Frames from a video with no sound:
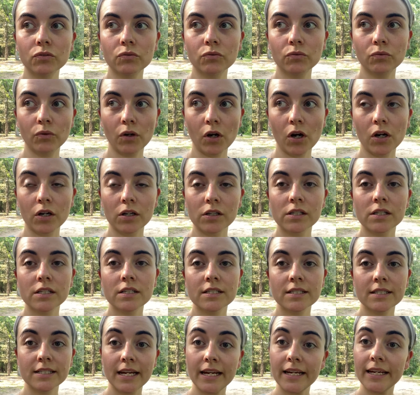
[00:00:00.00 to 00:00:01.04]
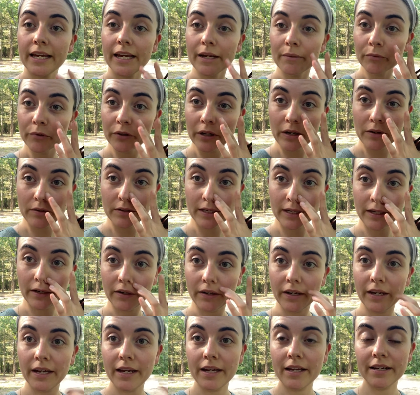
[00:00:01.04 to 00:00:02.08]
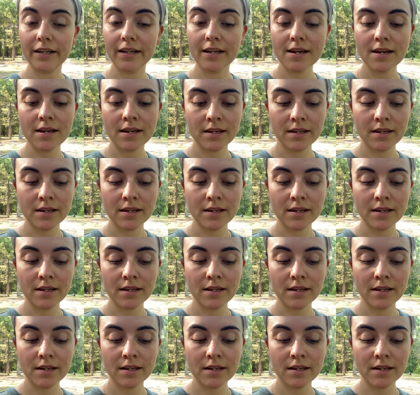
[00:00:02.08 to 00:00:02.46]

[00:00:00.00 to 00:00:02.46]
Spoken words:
Rock State Campground here in